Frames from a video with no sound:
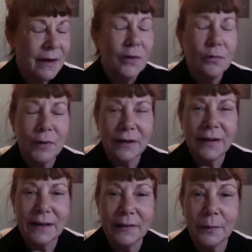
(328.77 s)

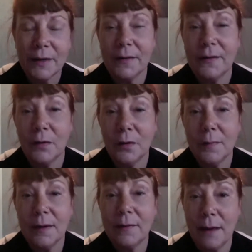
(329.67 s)
really is what
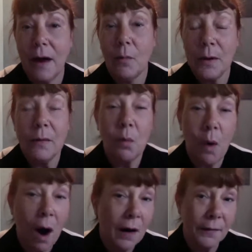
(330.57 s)
determines how we
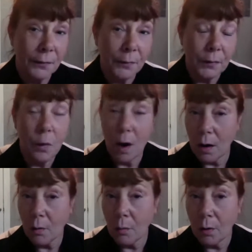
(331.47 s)
walk through
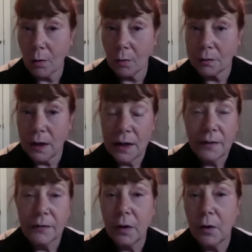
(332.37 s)
our world.
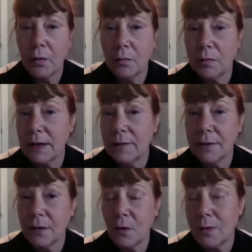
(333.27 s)
So
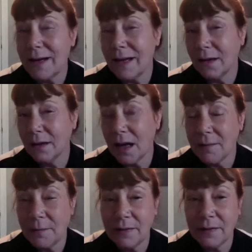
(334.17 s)
even though we get a lot
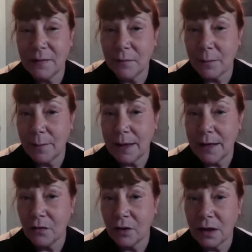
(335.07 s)
of
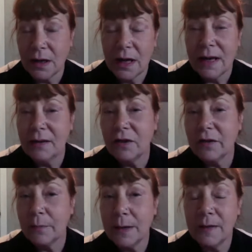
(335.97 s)
misinformation, it
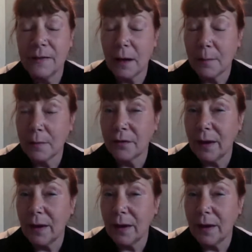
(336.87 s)
just means that our
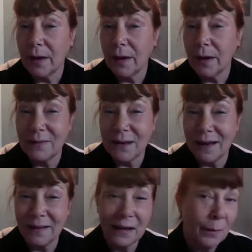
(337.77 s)
perception is even
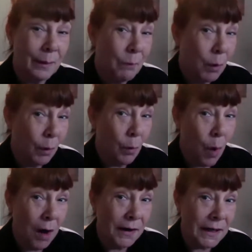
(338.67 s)
a little bit more
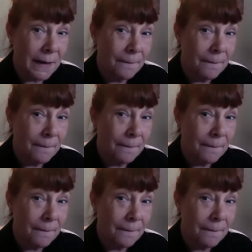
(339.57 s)
wonky.